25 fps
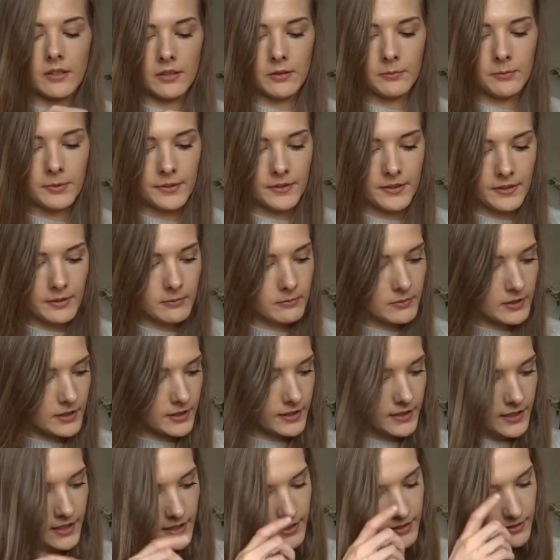Opens up
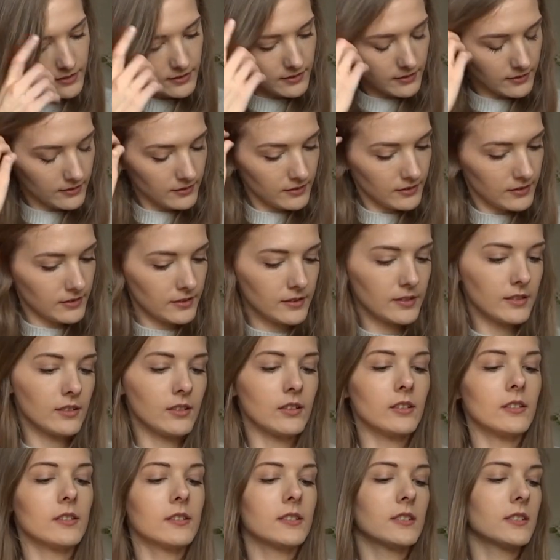like that. It's
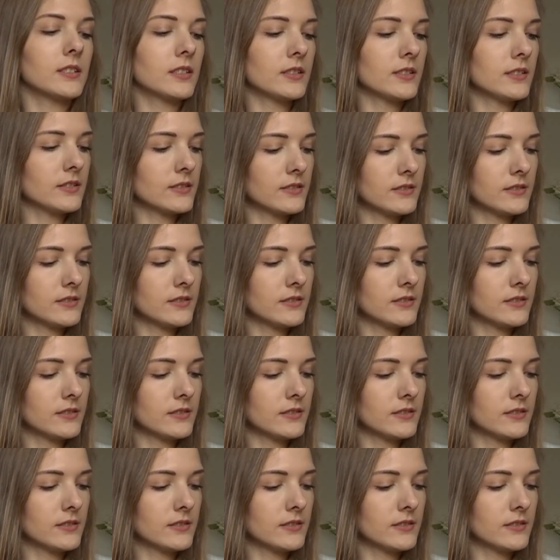got